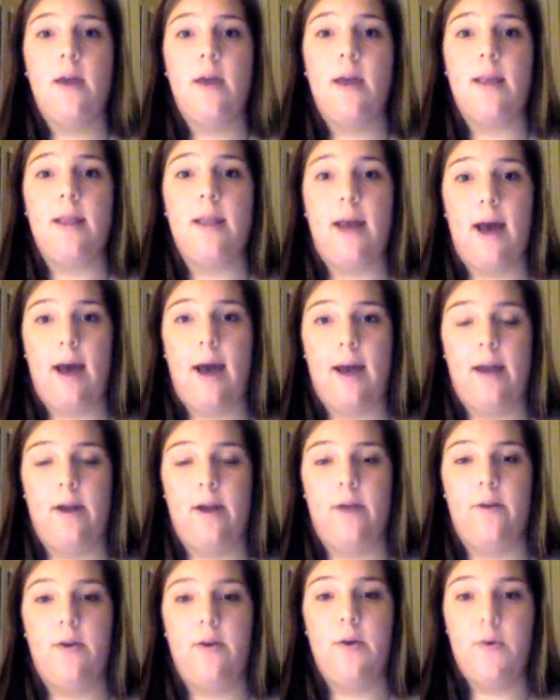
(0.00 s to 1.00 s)
and the
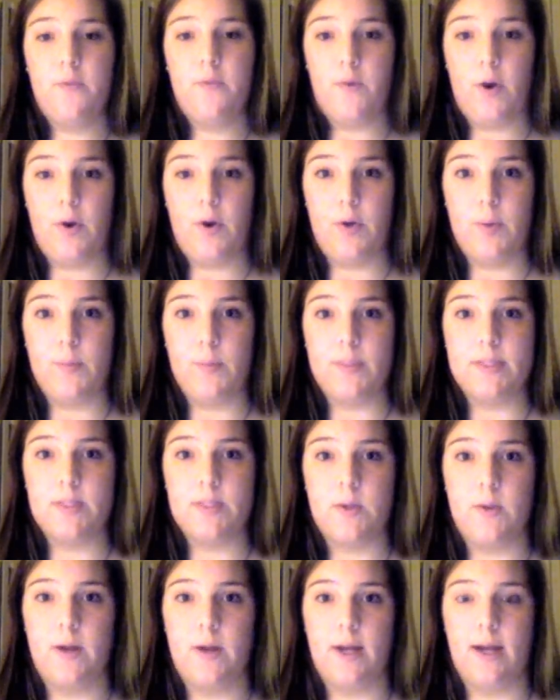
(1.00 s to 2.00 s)
higher volume it's
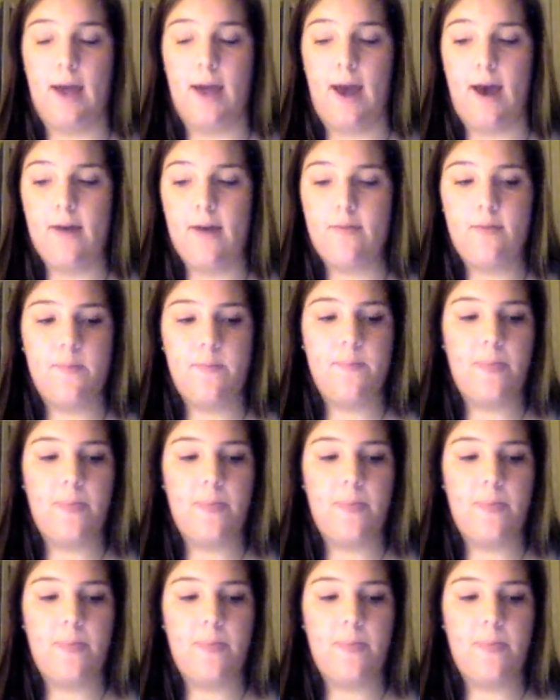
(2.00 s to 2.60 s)
going to have.